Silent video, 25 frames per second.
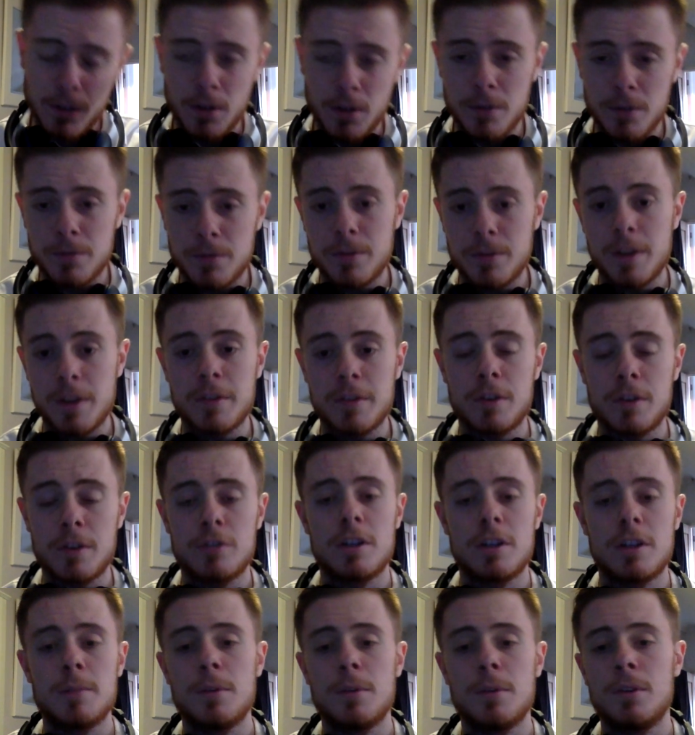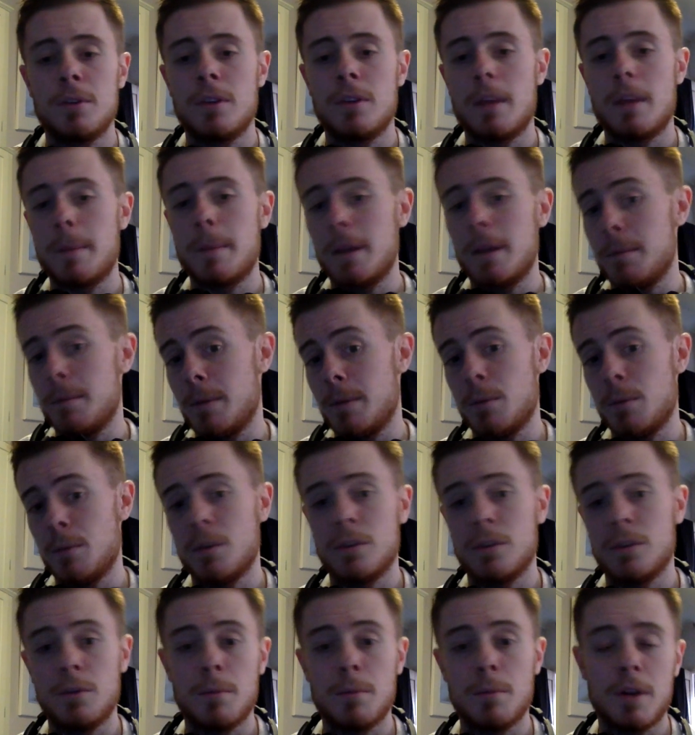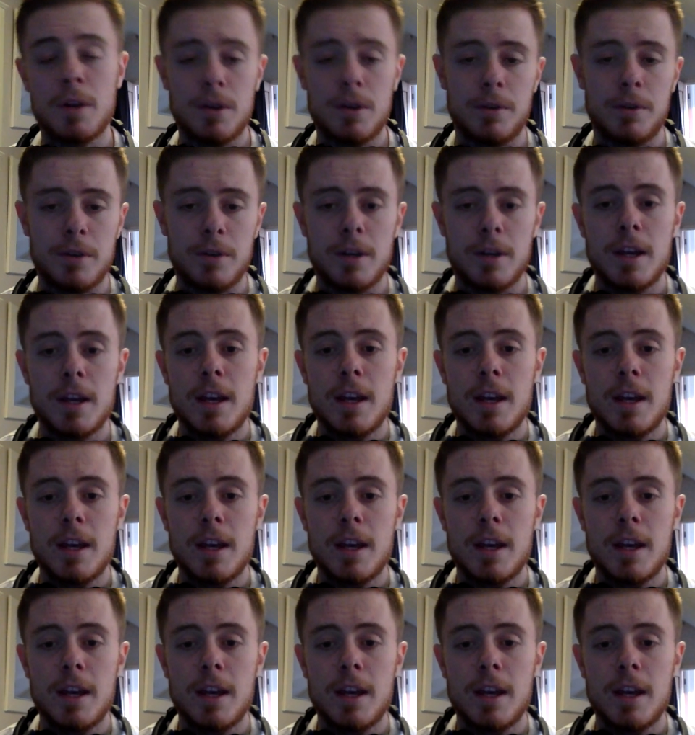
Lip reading: of FIFA career mode that made me want to do my own.